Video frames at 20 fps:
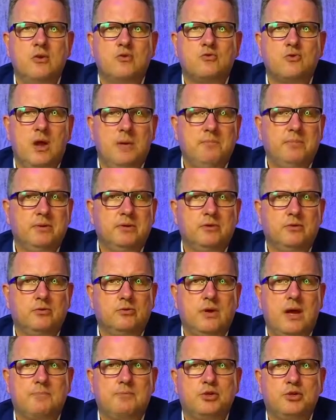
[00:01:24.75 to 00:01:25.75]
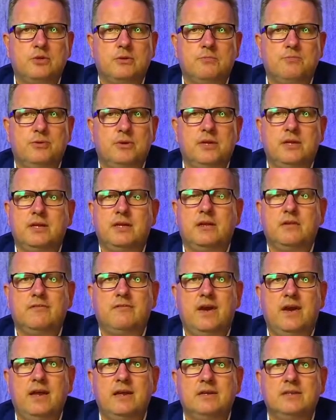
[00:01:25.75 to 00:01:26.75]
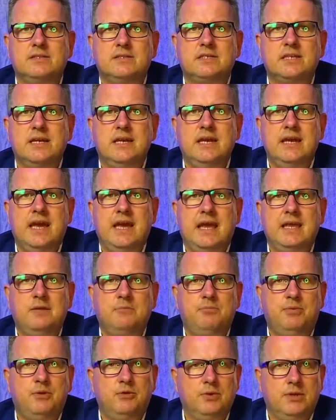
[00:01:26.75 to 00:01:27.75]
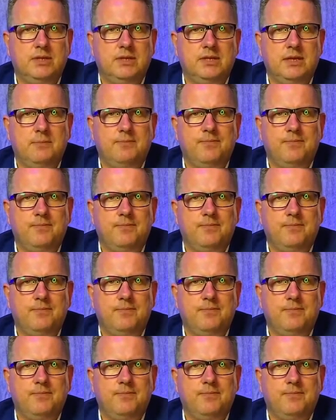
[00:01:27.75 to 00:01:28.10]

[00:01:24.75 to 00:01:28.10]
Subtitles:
rampant corruption, political violence, and impunity.